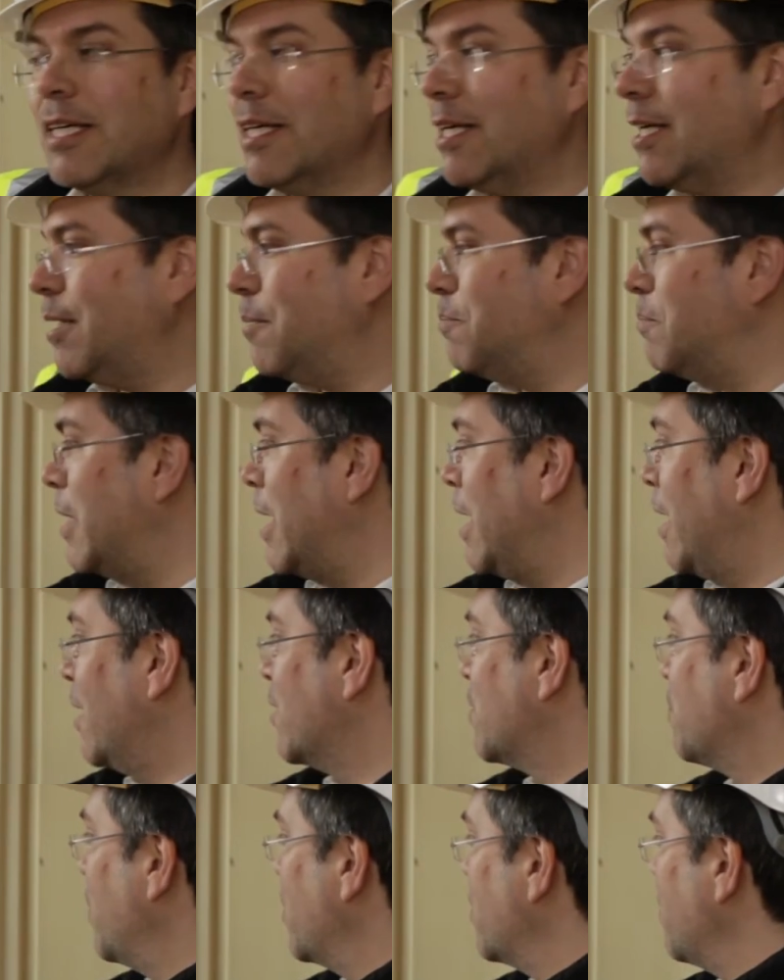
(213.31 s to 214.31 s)
And I
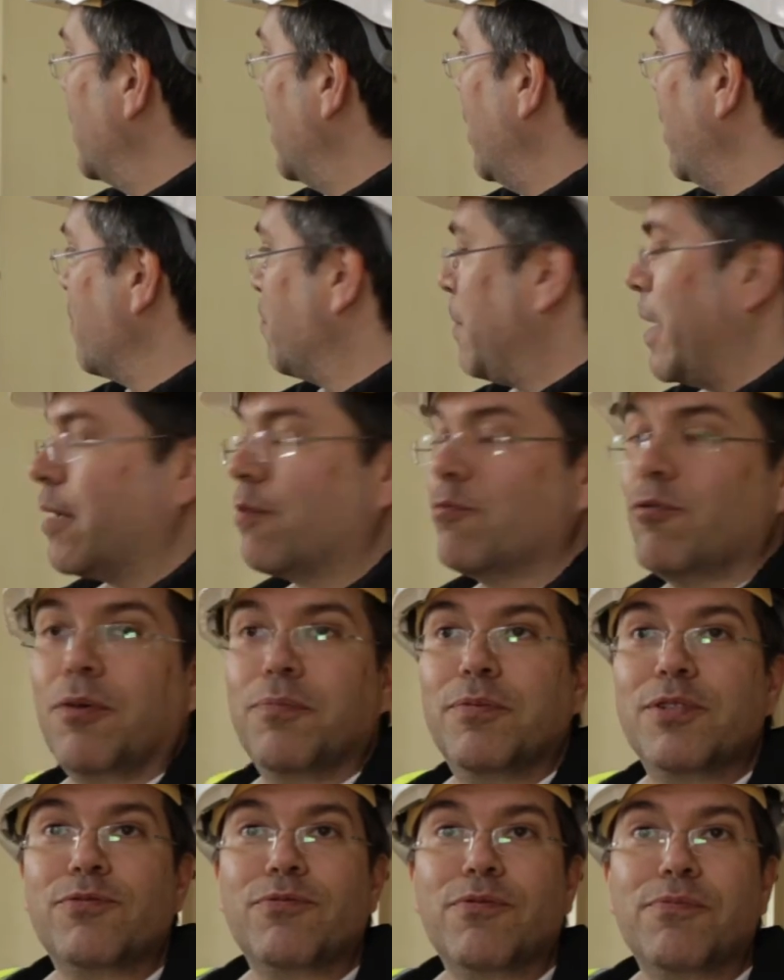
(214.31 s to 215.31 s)
suppose a bit like bank
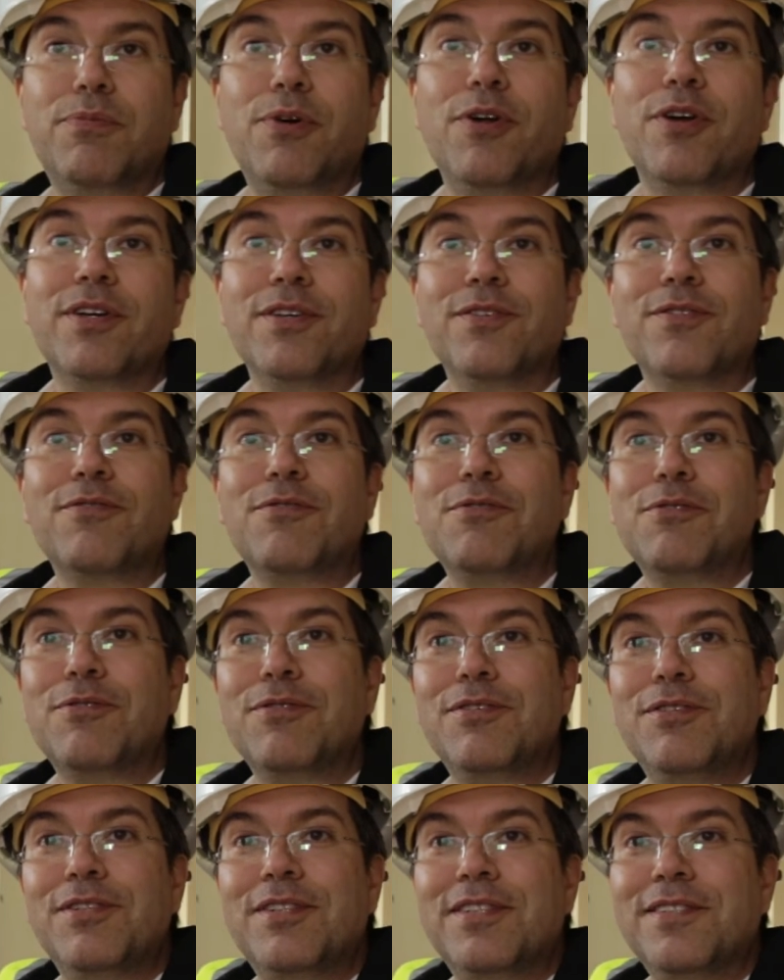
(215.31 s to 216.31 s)
robbers, we've broken through,
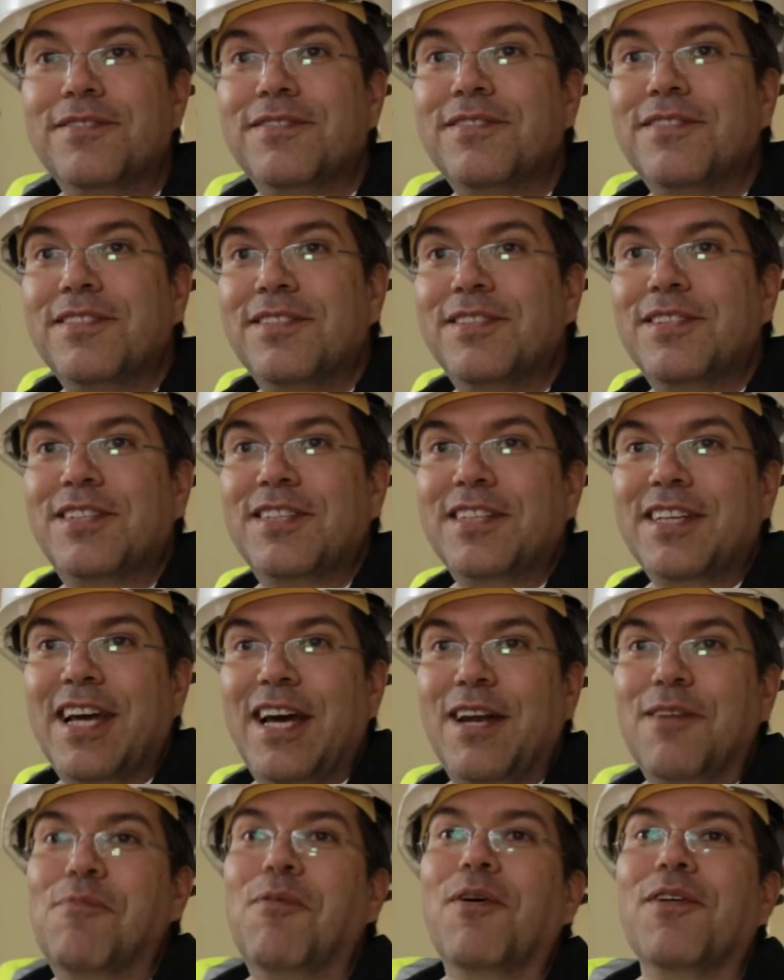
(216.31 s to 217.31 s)
and you can
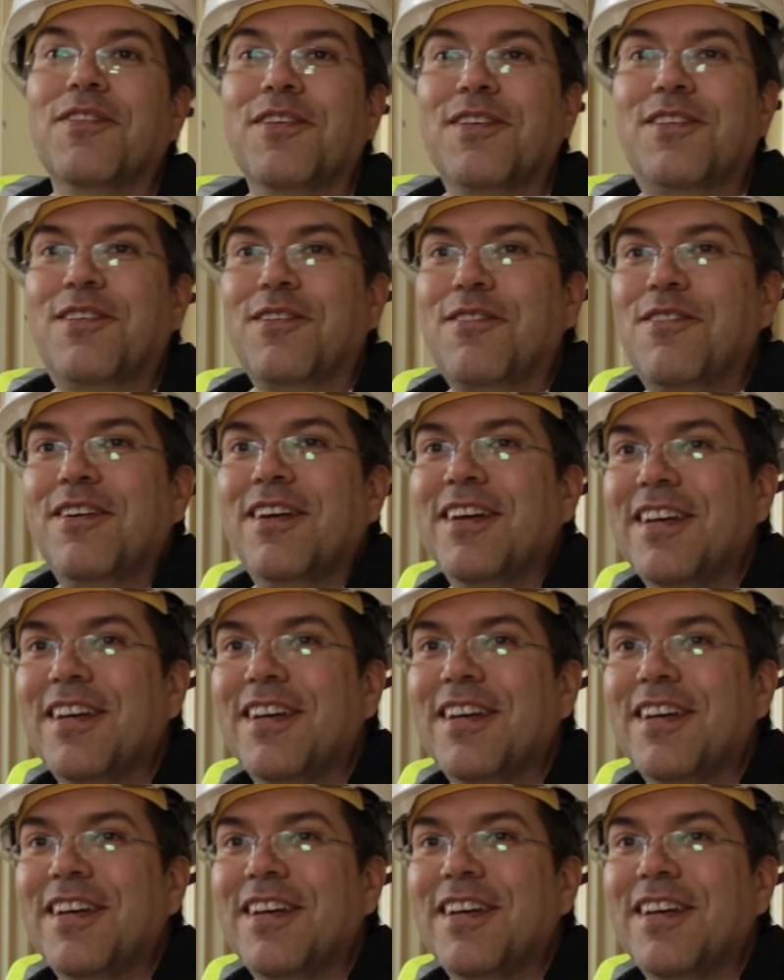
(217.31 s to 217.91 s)
kind of wander through.